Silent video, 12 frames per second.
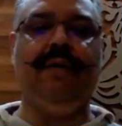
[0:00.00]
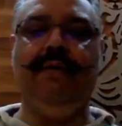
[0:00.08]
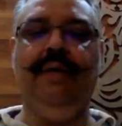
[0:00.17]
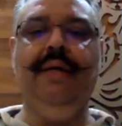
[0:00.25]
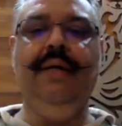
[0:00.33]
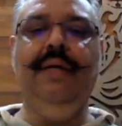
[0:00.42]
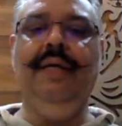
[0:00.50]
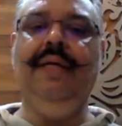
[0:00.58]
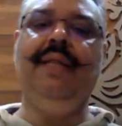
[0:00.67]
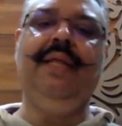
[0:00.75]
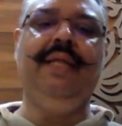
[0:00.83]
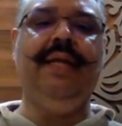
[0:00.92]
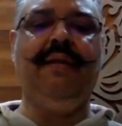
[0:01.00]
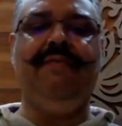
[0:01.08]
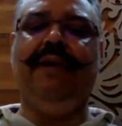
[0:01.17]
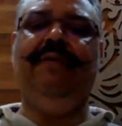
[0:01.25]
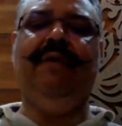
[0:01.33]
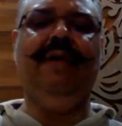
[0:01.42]
you." He'll say, "There is
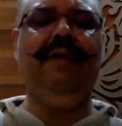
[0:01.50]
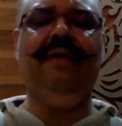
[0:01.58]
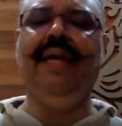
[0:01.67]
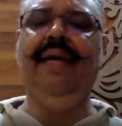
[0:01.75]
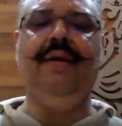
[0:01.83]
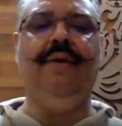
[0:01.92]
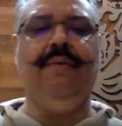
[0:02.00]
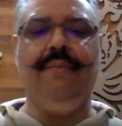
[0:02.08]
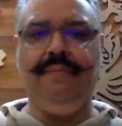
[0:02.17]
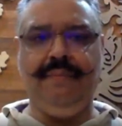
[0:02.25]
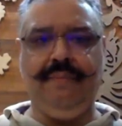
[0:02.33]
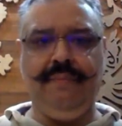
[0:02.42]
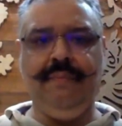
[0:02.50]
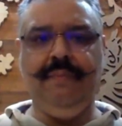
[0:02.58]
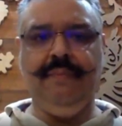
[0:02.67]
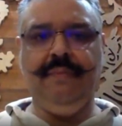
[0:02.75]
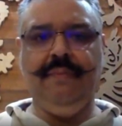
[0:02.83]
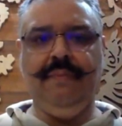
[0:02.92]
500, thank you."
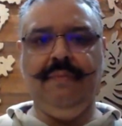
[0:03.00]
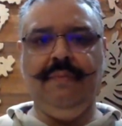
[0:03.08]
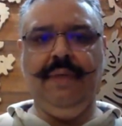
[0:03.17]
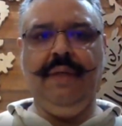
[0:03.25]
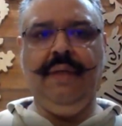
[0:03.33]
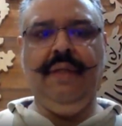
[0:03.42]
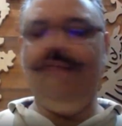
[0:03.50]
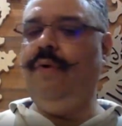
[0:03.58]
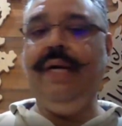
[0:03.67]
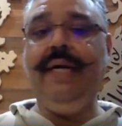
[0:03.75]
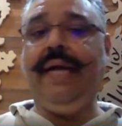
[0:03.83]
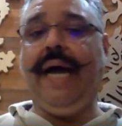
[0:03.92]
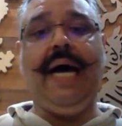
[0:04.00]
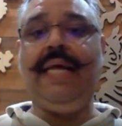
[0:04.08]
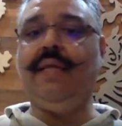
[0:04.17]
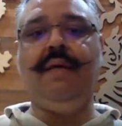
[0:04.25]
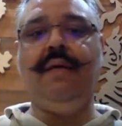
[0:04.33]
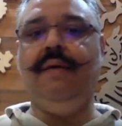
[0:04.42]
They wouldn't
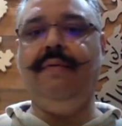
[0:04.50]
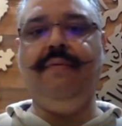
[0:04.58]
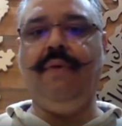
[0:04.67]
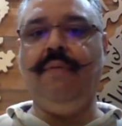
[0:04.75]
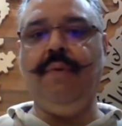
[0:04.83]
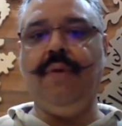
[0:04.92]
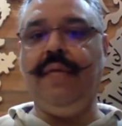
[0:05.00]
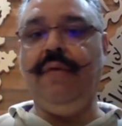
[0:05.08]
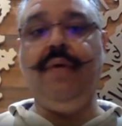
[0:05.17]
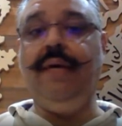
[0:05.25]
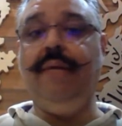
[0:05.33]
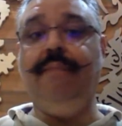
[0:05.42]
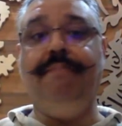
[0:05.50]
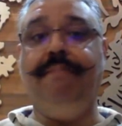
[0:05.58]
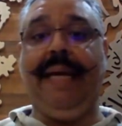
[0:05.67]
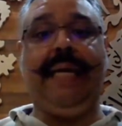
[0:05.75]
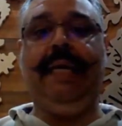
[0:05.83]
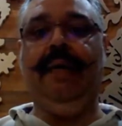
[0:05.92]
ask for more. They wouldn't
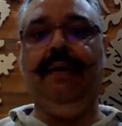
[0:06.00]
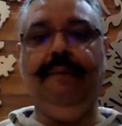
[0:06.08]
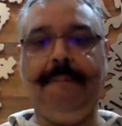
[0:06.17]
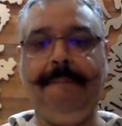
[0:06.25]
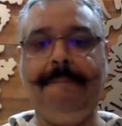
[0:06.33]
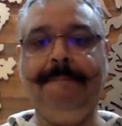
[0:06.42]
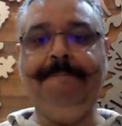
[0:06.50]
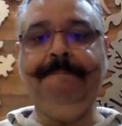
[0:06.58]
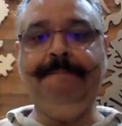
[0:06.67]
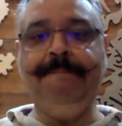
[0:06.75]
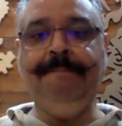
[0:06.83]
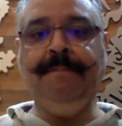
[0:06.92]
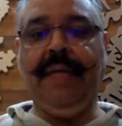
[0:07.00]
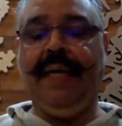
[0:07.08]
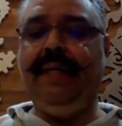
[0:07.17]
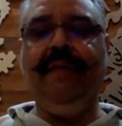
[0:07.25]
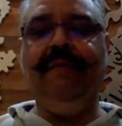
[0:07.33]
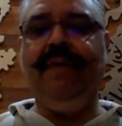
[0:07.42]
beg.
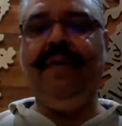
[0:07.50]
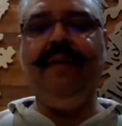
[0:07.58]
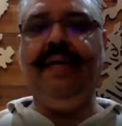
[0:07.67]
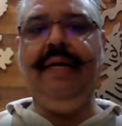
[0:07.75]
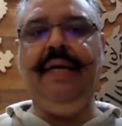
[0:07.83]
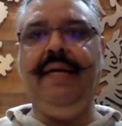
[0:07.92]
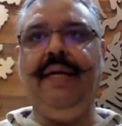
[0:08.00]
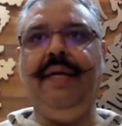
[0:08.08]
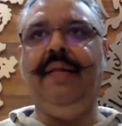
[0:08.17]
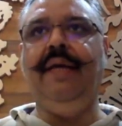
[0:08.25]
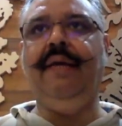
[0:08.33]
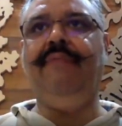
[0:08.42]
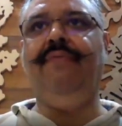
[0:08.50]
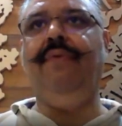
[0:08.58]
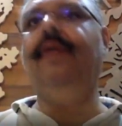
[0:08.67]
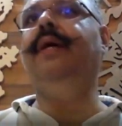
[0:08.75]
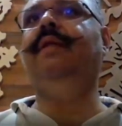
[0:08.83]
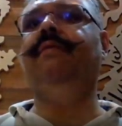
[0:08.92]
And they weren't greedy. Their
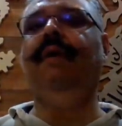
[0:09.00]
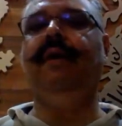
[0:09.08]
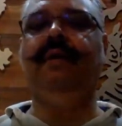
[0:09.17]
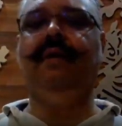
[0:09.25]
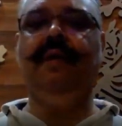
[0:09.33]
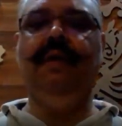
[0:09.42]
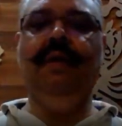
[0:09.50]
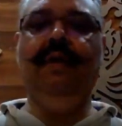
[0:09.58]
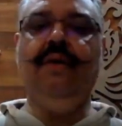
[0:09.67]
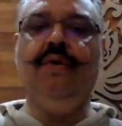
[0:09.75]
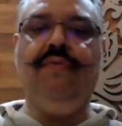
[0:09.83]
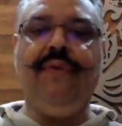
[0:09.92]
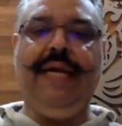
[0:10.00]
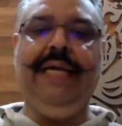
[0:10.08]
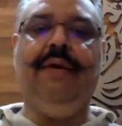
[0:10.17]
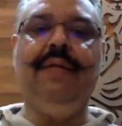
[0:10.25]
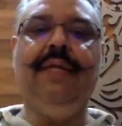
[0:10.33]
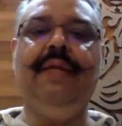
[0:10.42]
focus was to find out the